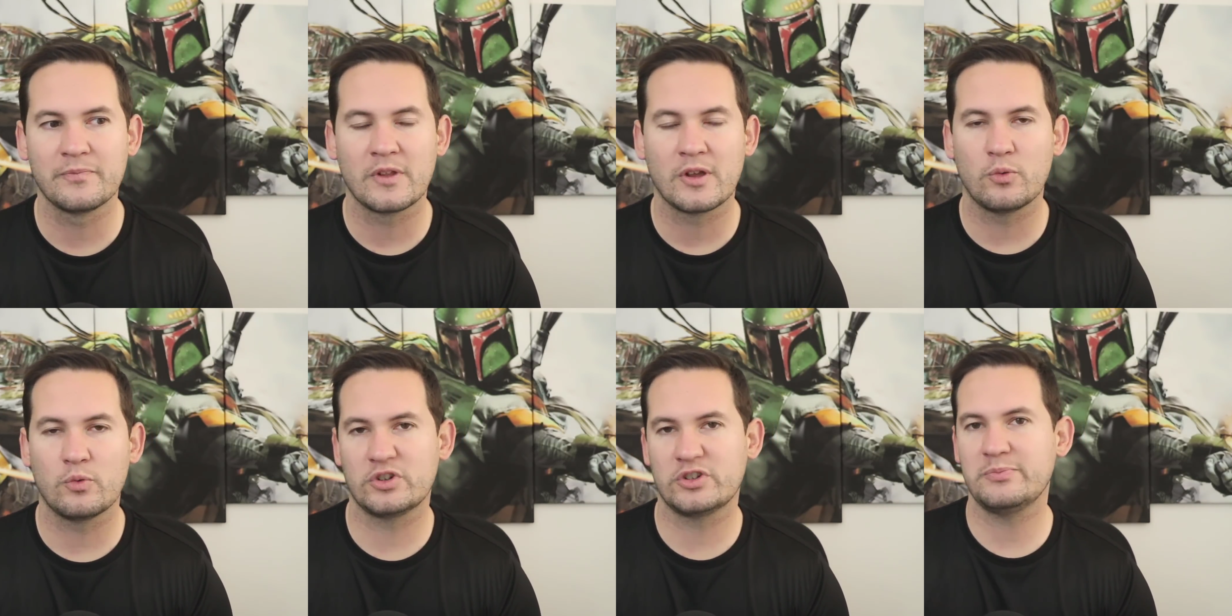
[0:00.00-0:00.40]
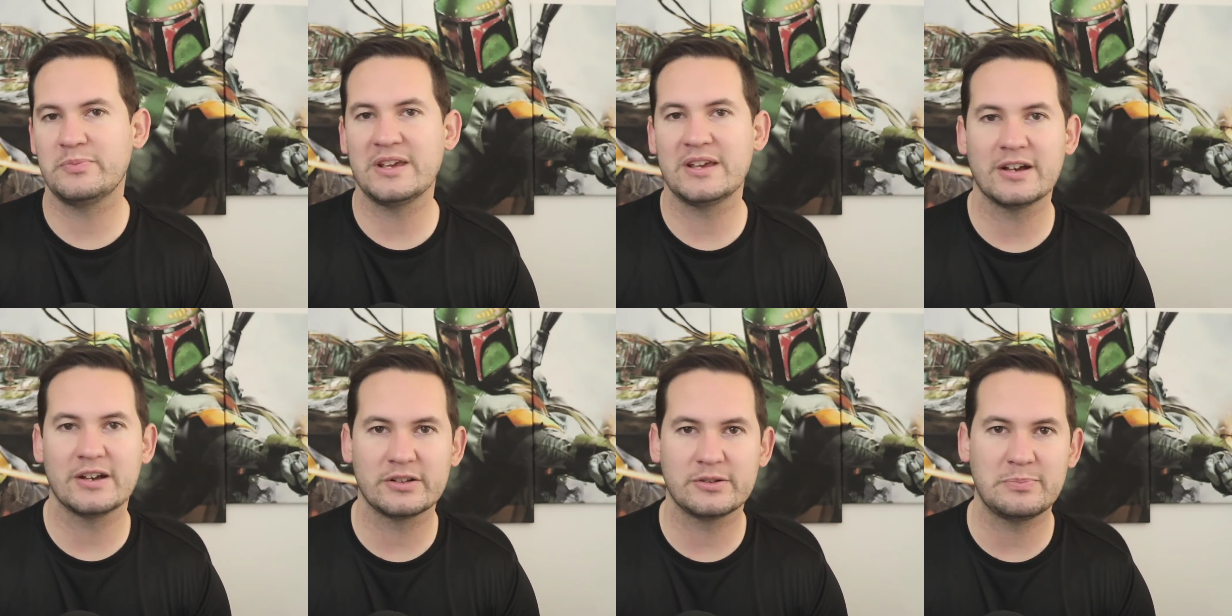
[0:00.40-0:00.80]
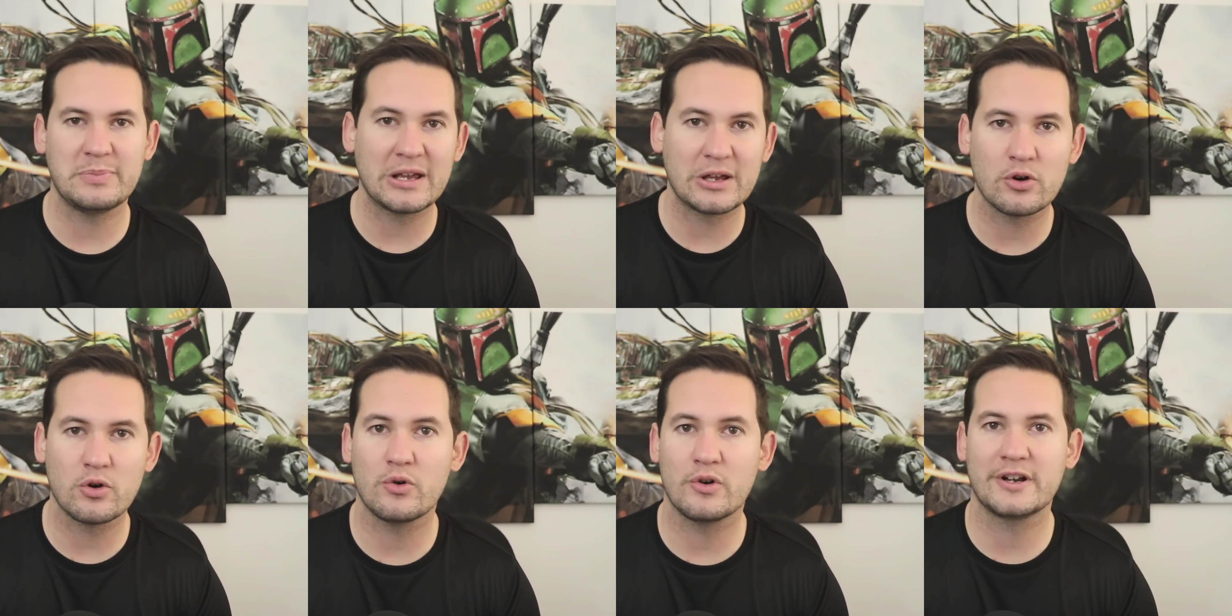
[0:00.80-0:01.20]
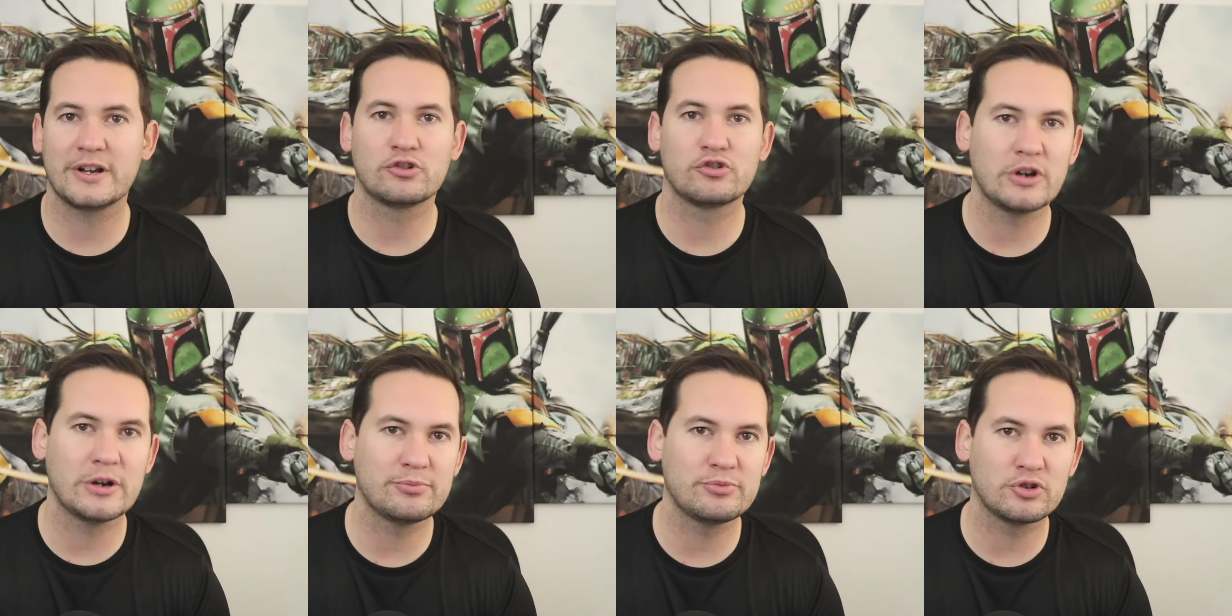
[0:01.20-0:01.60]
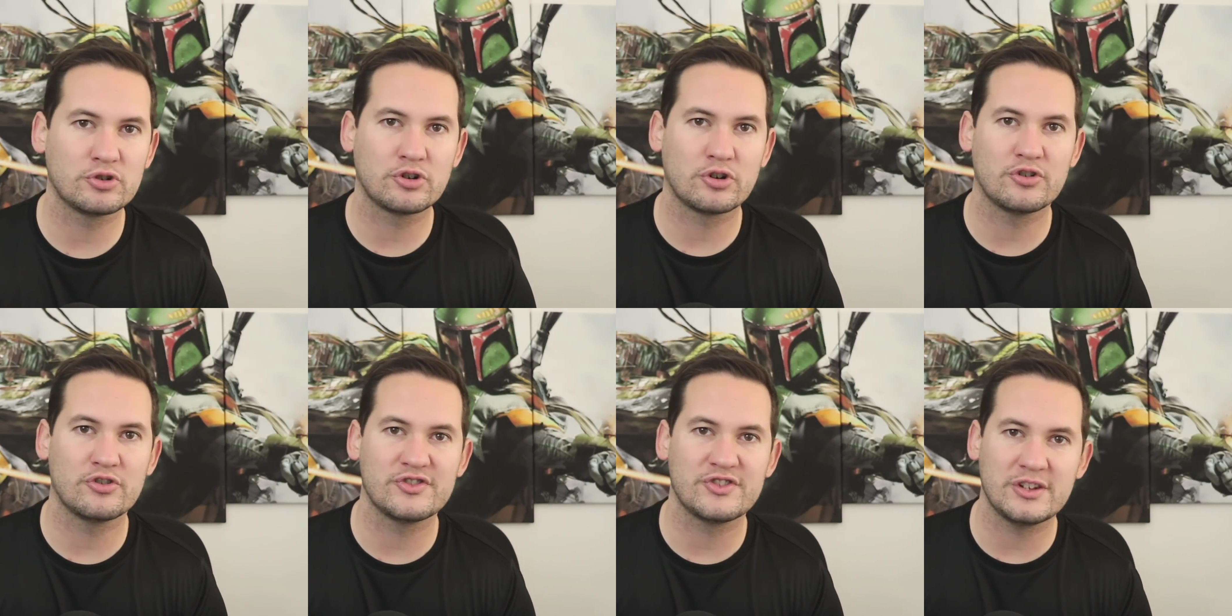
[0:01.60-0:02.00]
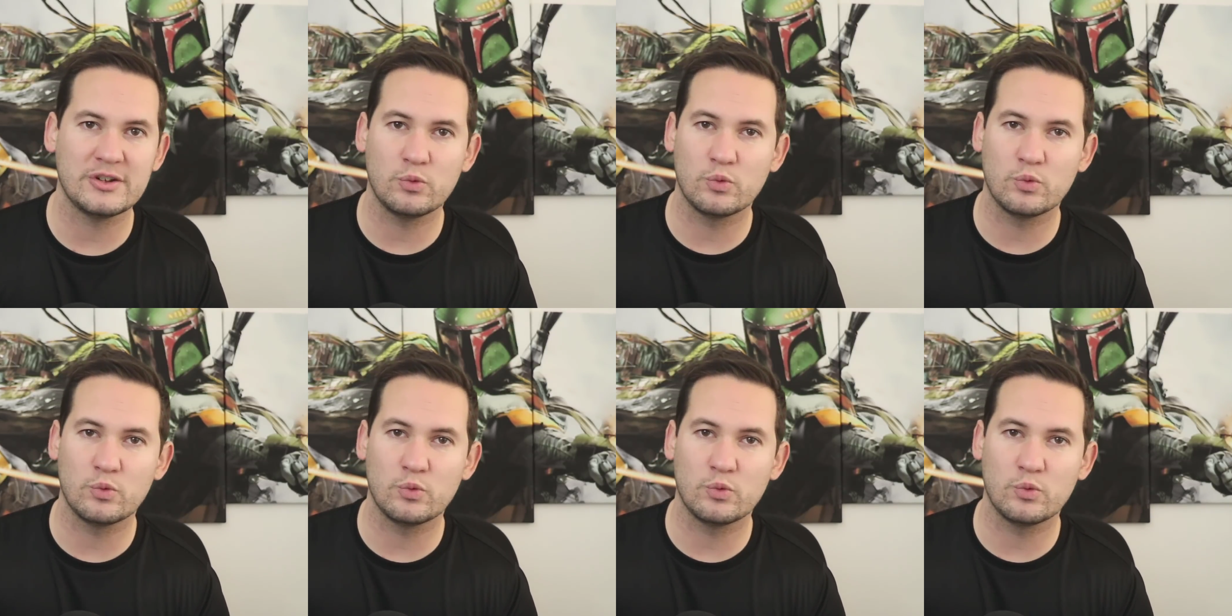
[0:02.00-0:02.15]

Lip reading: was because Bitcoin and cryptocurrency